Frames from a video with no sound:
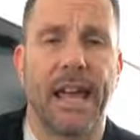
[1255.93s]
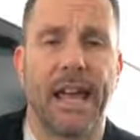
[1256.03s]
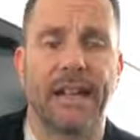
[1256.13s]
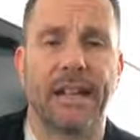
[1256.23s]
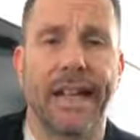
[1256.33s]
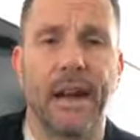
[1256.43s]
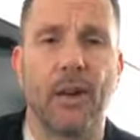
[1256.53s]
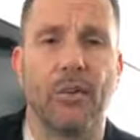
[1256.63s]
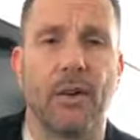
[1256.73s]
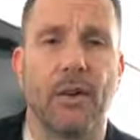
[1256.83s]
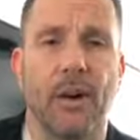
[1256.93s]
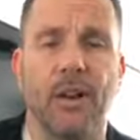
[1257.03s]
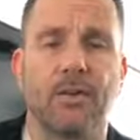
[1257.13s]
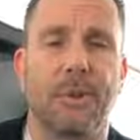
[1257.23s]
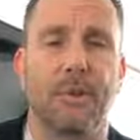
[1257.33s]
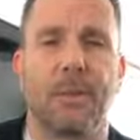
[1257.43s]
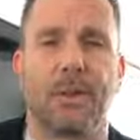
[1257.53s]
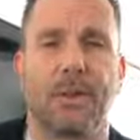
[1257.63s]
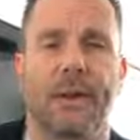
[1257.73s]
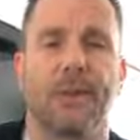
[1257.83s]
and care for their husbands,
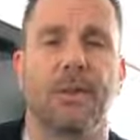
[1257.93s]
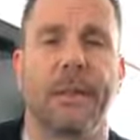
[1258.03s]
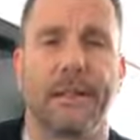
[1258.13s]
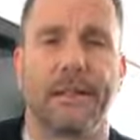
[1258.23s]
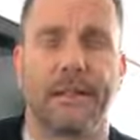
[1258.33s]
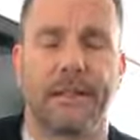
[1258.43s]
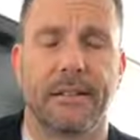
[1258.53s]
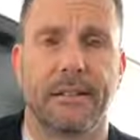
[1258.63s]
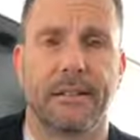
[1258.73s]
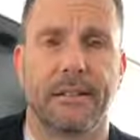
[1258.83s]
but they're not doing it